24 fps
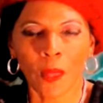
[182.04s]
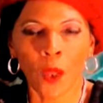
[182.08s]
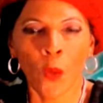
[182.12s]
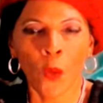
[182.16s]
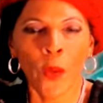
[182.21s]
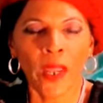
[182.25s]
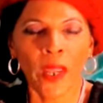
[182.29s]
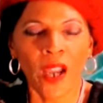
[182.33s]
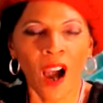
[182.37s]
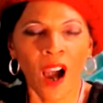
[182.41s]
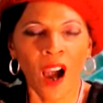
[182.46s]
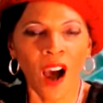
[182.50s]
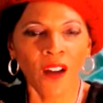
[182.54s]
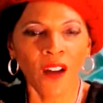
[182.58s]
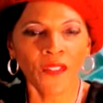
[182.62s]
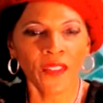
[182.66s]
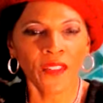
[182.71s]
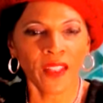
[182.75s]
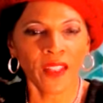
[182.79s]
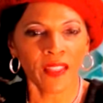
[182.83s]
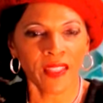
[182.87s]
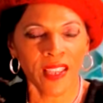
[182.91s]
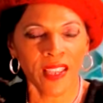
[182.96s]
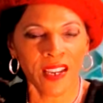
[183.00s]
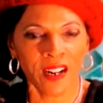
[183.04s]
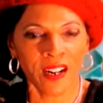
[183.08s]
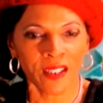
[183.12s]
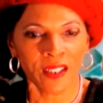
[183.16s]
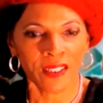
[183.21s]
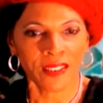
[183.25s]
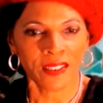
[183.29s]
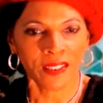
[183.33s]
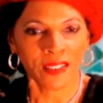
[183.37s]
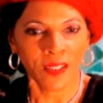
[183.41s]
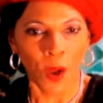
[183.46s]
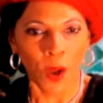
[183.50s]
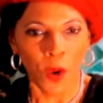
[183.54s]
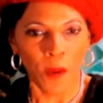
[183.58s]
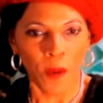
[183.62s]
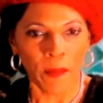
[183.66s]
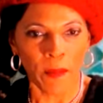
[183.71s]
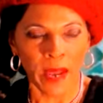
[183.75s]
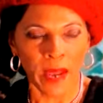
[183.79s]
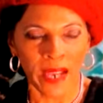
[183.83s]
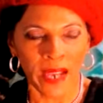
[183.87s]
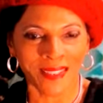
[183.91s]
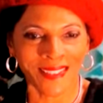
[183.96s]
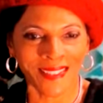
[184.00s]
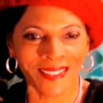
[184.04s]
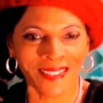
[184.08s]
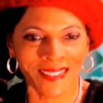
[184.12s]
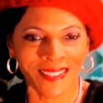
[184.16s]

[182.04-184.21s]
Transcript: We often think our soulmate